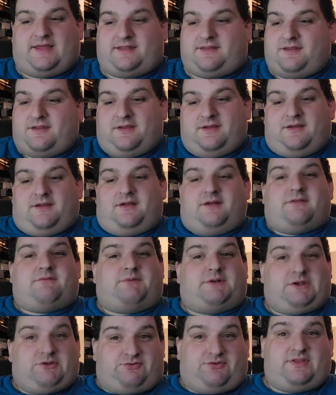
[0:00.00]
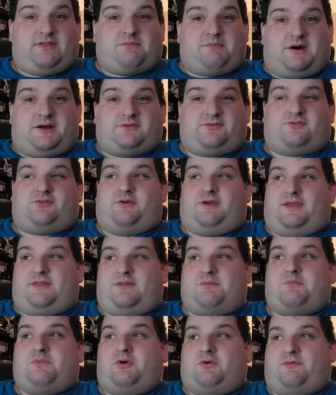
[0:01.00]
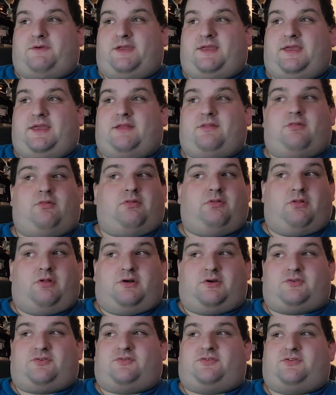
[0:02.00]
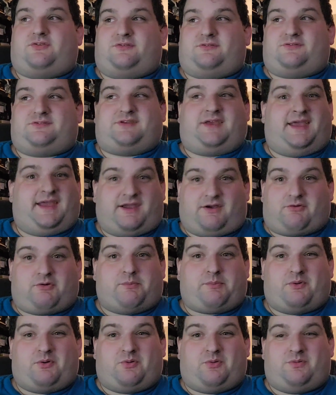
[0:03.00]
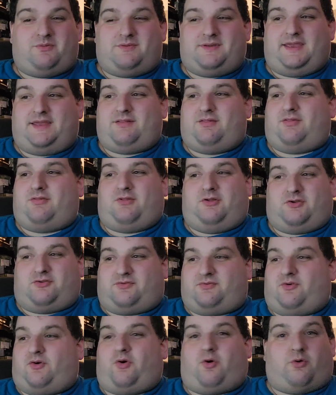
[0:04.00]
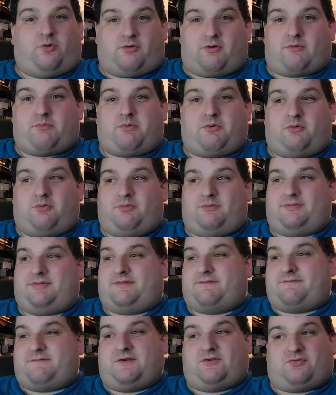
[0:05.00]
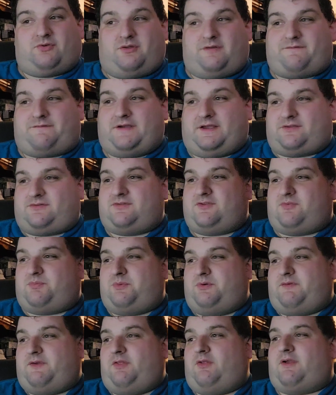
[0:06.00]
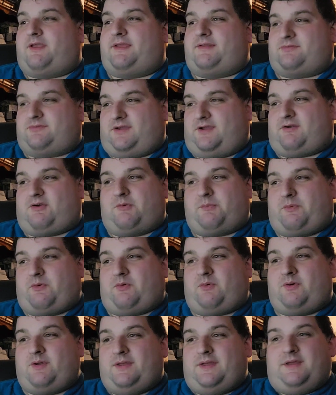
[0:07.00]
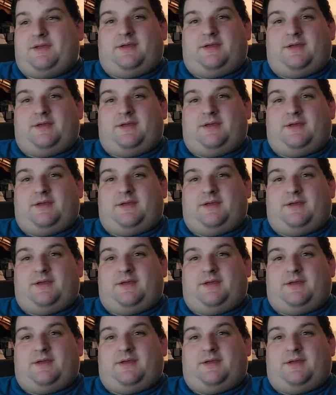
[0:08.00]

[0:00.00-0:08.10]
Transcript: that when you see the monster in the movie, it looks terrible. It looks horrible. The visual effects in this movie look terrible.